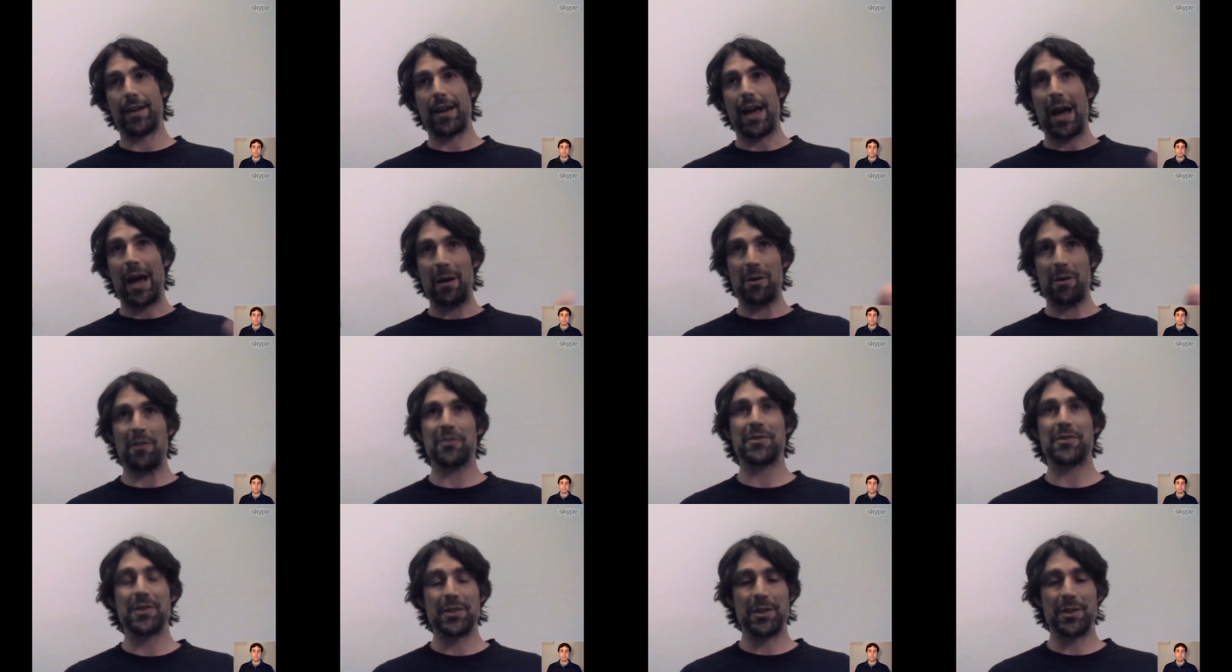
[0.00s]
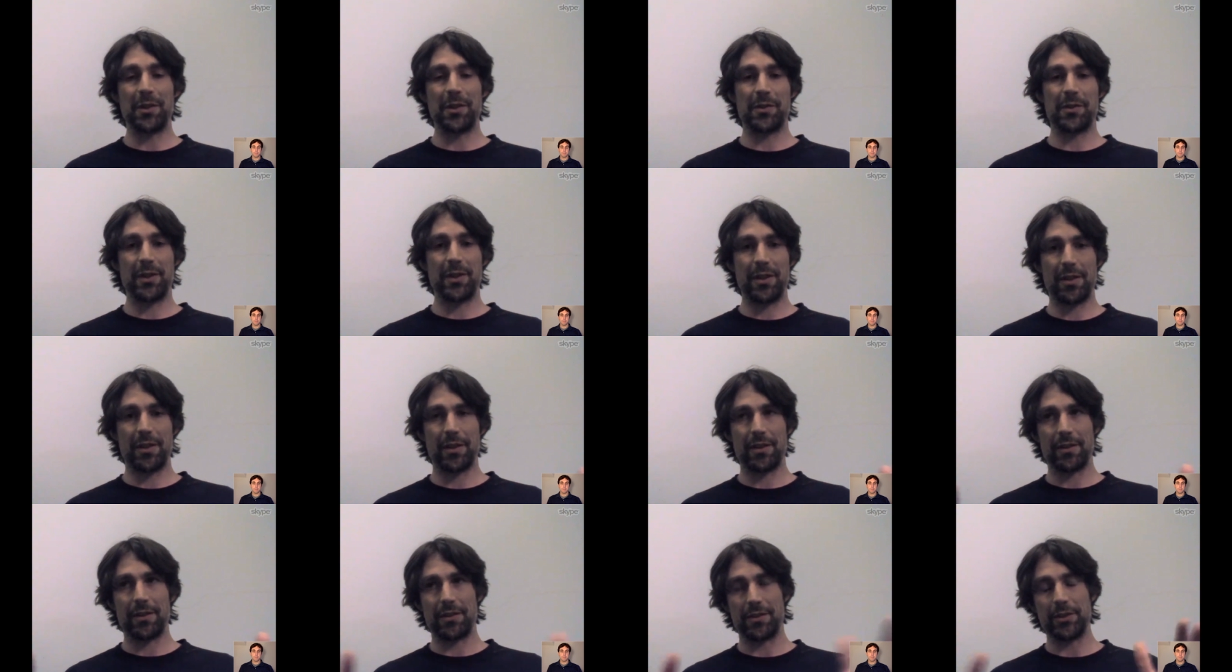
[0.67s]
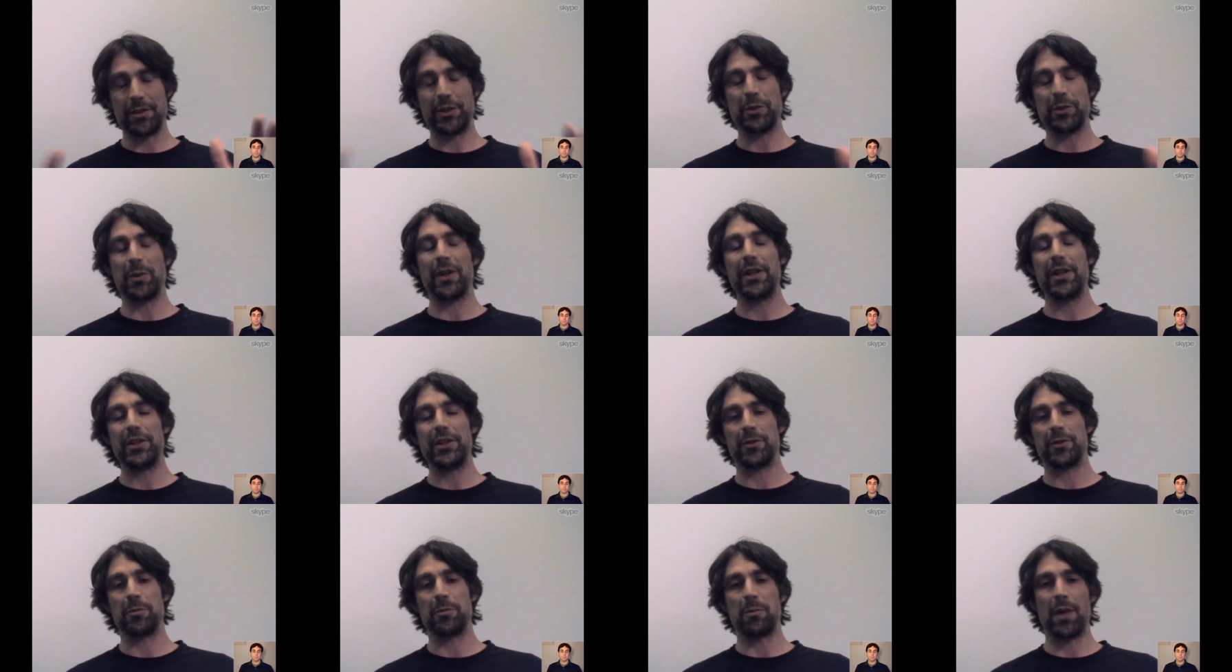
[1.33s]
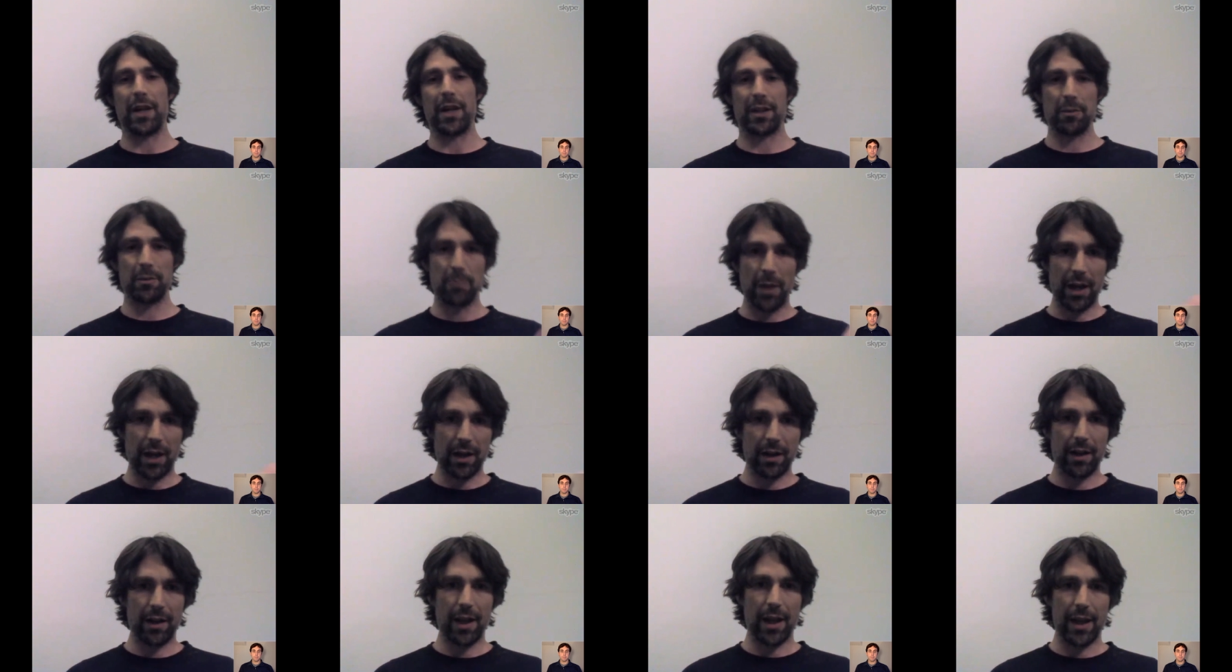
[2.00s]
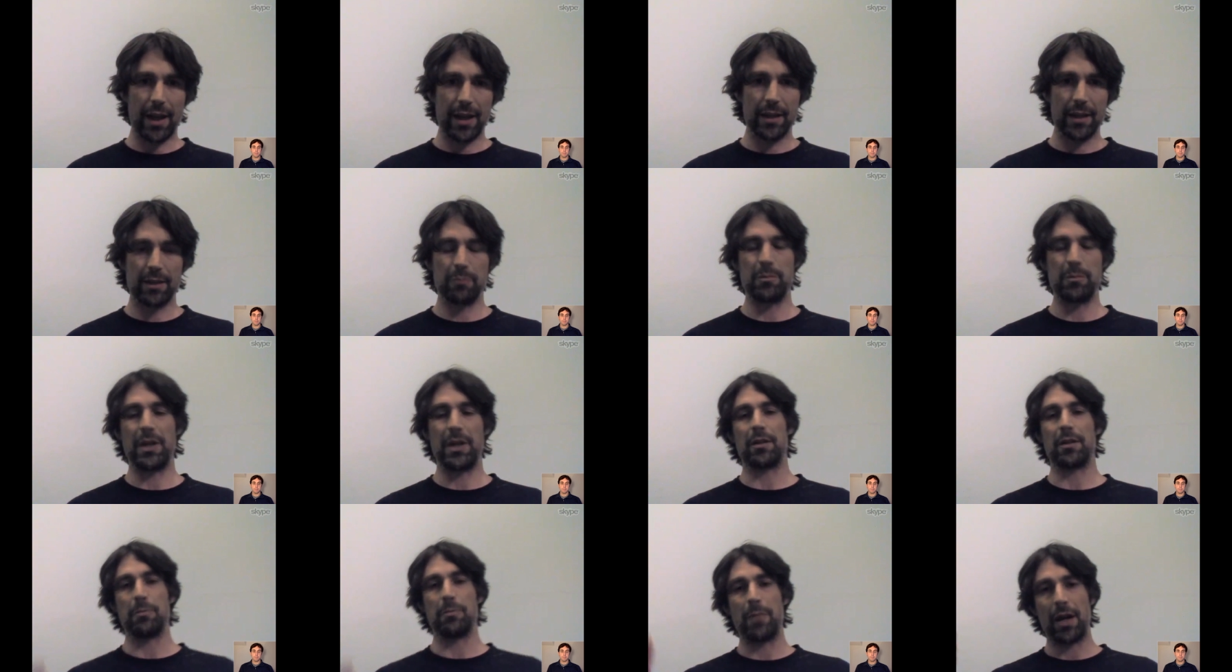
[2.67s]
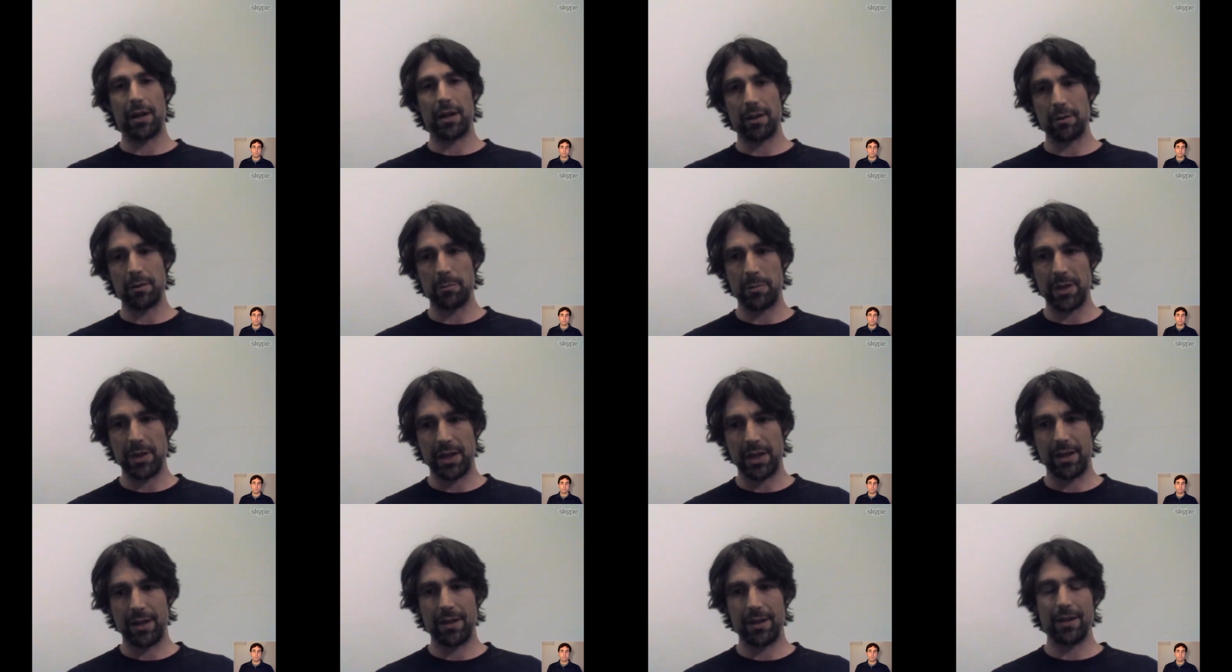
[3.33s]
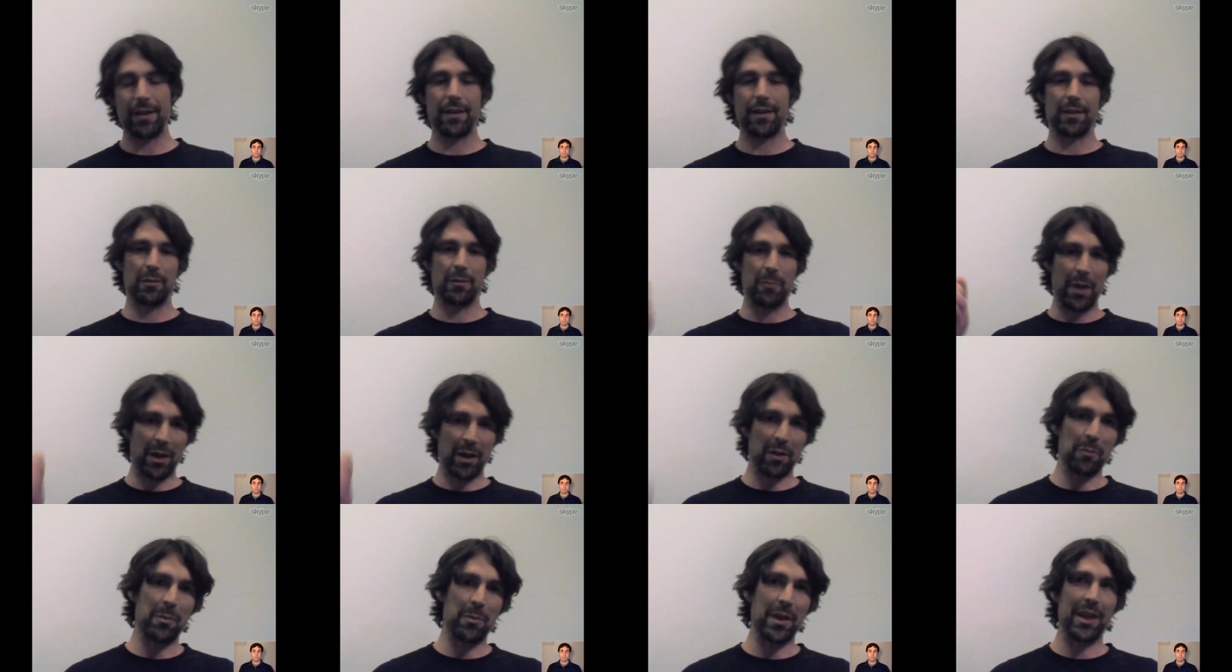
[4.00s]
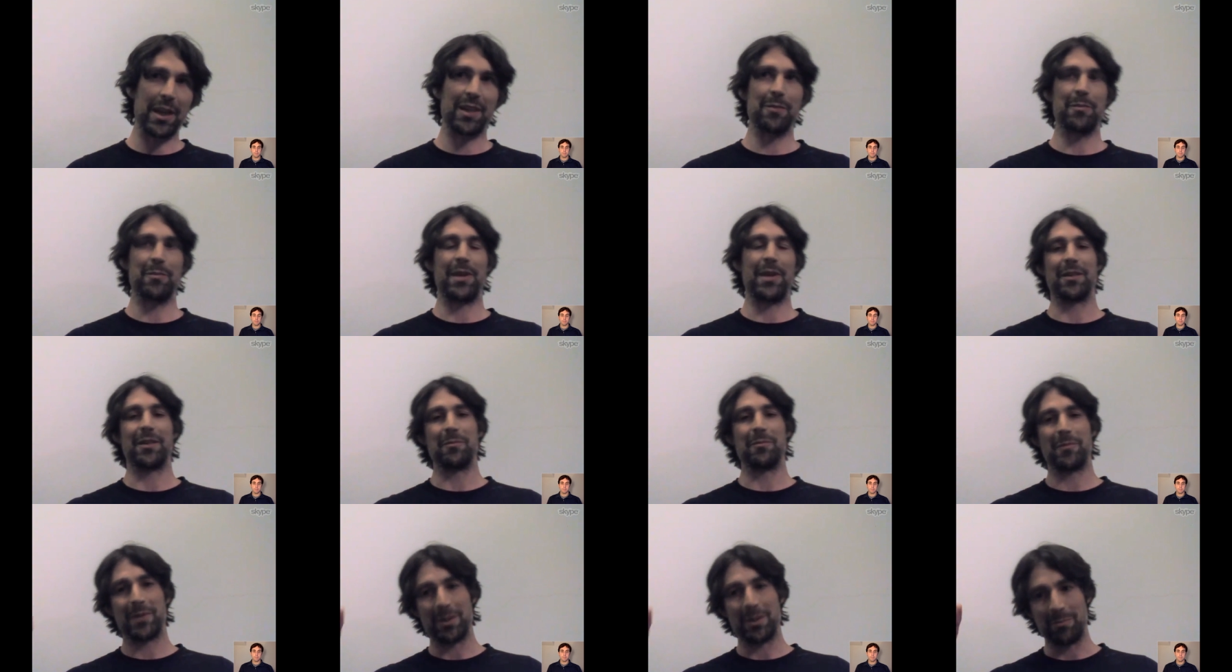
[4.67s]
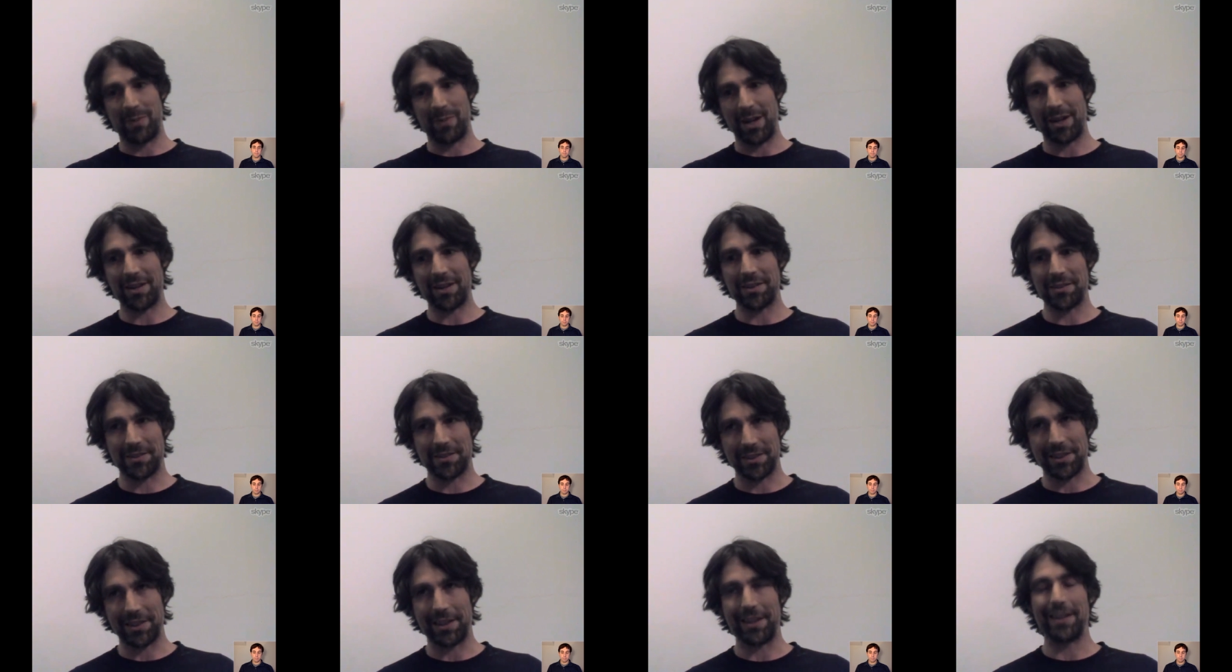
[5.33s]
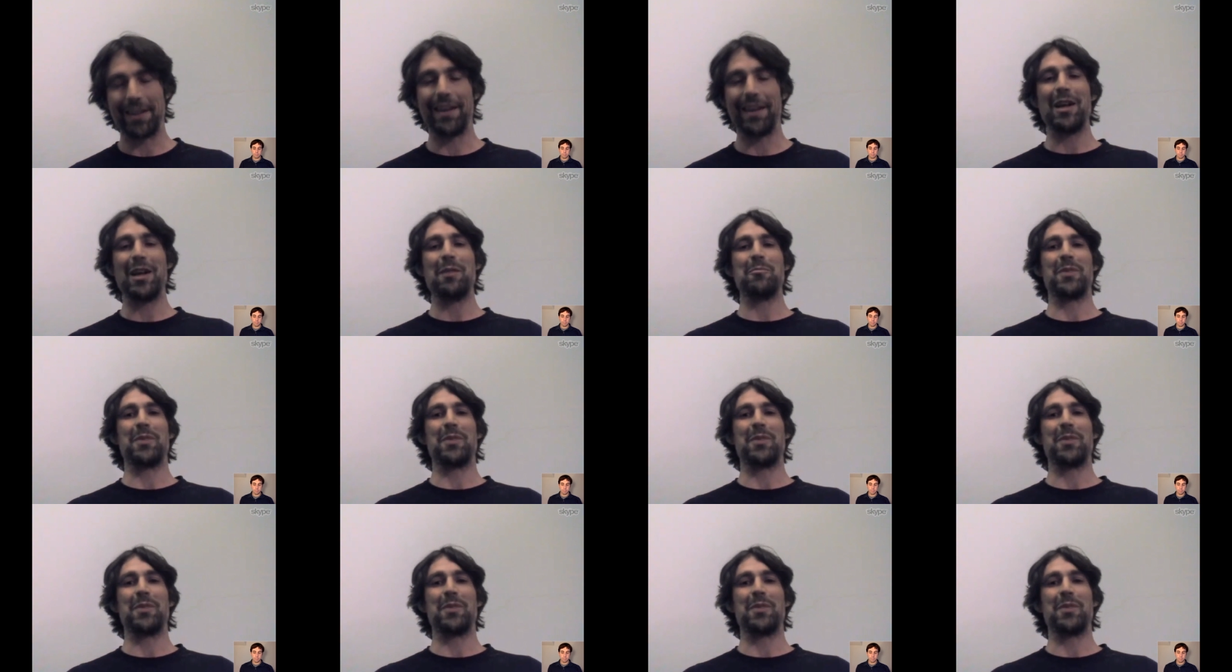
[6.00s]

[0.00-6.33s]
how often do you see the situation where competitor A can beat competitor B can beat competitor C,